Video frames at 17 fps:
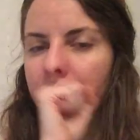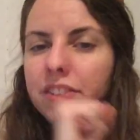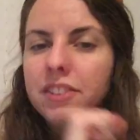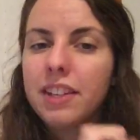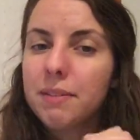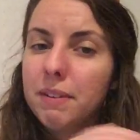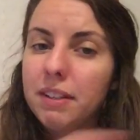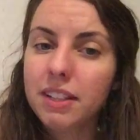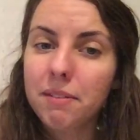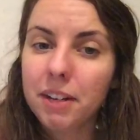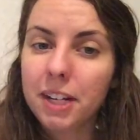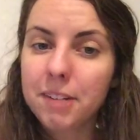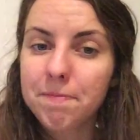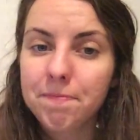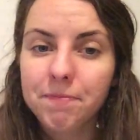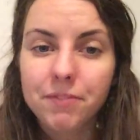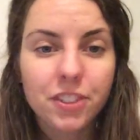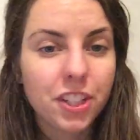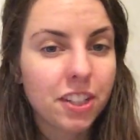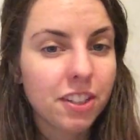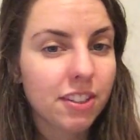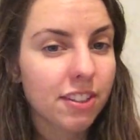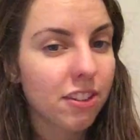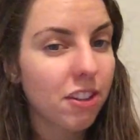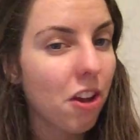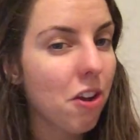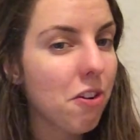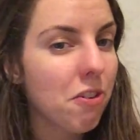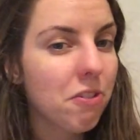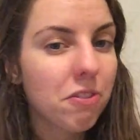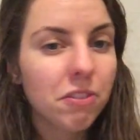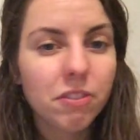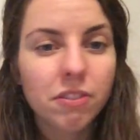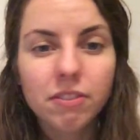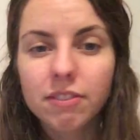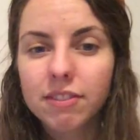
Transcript: So that's my summary. Just no,